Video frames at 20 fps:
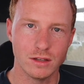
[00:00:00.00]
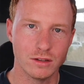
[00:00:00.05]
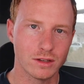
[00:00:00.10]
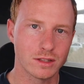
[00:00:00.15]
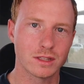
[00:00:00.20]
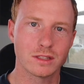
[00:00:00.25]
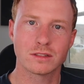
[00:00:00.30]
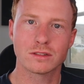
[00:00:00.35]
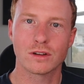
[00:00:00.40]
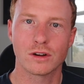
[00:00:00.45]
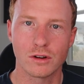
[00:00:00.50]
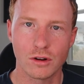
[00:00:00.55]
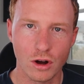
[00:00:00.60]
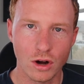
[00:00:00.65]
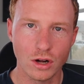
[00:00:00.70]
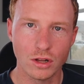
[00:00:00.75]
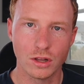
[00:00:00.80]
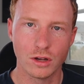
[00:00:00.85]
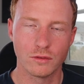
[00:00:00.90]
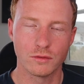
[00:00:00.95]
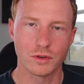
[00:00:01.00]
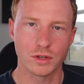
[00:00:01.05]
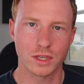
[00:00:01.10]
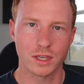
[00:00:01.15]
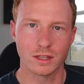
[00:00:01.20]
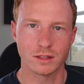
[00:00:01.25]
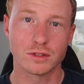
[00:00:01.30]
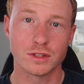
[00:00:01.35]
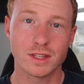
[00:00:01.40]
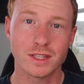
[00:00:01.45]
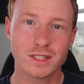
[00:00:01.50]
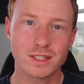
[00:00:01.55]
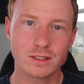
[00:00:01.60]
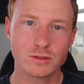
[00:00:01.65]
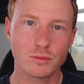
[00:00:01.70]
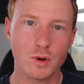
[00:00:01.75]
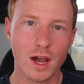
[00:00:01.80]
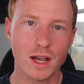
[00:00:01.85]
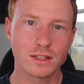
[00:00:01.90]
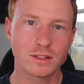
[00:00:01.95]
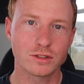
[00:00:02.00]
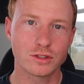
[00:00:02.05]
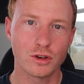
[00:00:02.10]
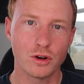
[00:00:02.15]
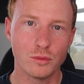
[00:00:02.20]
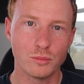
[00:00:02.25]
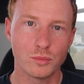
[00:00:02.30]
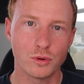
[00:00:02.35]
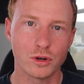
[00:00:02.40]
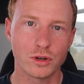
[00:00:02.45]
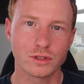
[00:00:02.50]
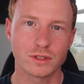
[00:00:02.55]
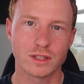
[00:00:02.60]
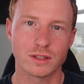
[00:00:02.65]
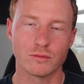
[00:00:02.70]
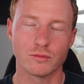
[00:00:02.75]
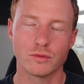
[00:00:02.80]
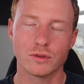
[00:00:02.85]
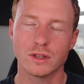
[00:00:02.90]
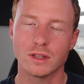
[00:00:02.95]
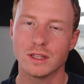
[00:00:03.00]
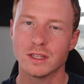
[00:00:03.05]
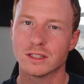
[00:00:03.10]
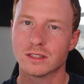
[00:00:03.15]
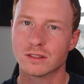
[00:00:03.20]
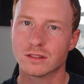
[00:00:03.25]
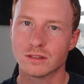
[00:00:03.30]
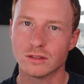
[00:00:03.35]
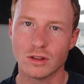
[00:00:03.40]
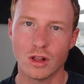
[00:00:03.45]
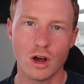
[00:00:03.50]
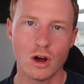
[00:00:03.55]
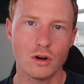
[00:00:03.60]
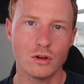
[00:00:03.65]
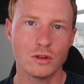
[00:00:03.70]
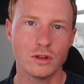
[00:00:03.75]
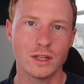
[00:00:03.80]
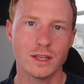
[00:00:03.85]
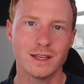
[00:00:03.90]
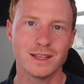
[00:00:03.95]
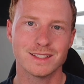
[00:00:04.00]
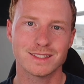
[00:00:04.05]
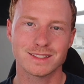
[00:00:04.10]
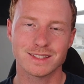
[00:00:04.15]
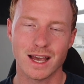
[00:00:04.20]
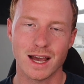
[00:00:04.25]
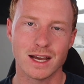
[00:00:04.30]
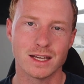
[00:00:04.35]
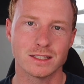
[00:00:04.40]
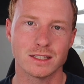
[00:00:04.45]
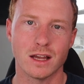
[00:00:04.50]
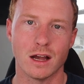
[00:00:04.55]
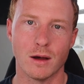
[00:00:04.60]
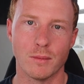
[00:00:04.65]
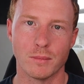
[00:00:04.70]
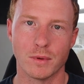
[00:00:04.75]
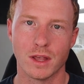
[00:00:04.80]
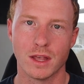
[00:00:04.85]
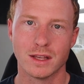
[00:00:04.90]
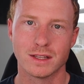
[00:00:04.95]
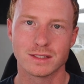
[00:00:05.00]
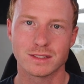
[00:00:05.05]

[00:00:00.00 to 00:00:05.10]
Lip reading: And you have to start all over again. So this is why it's so important to really slowly size up.